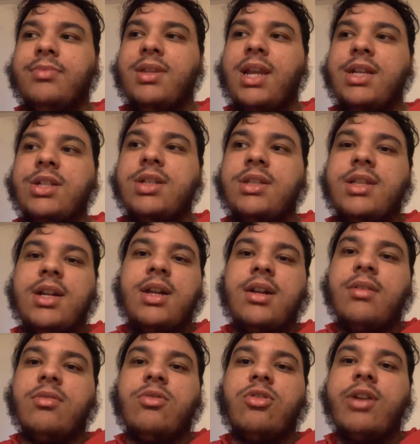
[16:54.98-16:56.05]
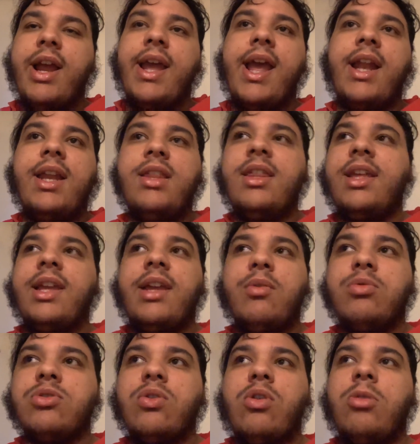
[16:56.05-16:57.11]
he just didn't create anything. He
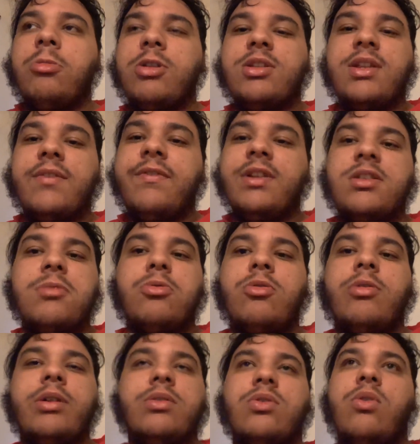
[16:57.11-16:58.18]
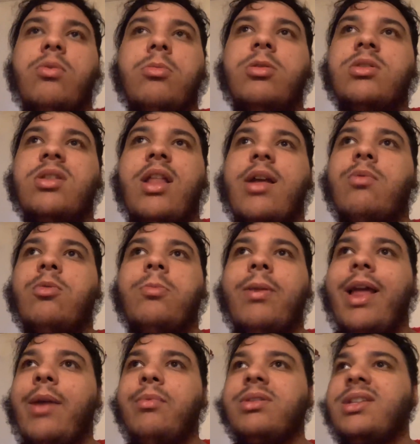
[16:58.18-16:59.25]
was almost invisible. He was almost like we're
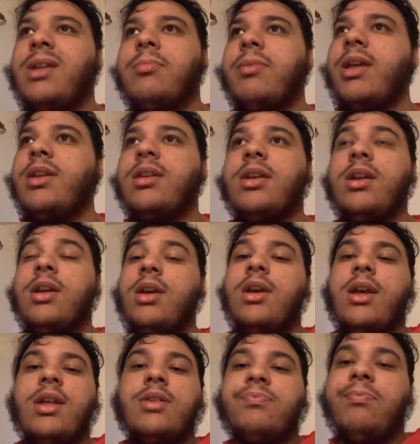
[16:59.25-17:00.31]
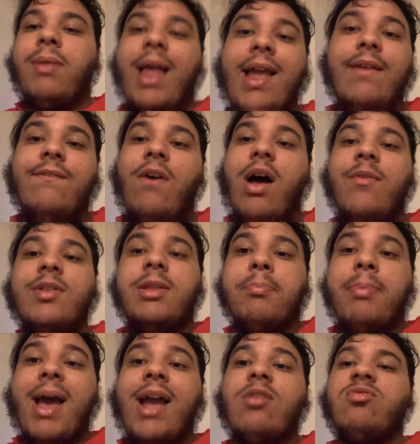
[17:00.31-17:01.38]
playing with 10 men. Playing 5 at the
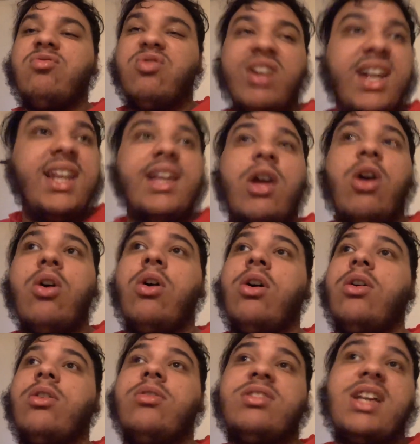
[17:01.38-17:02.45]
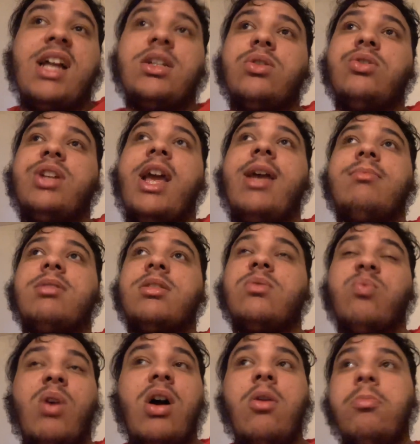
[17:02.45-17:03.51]
back really hurt Daniel James as
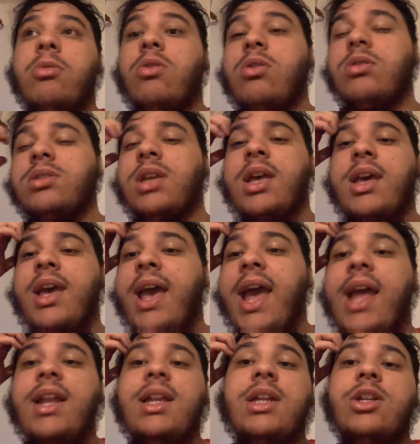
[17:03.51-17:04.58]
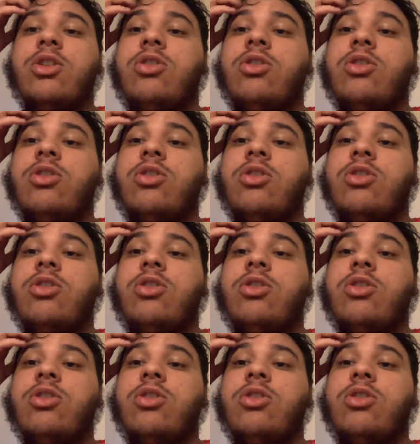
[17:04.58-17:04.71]
well, because any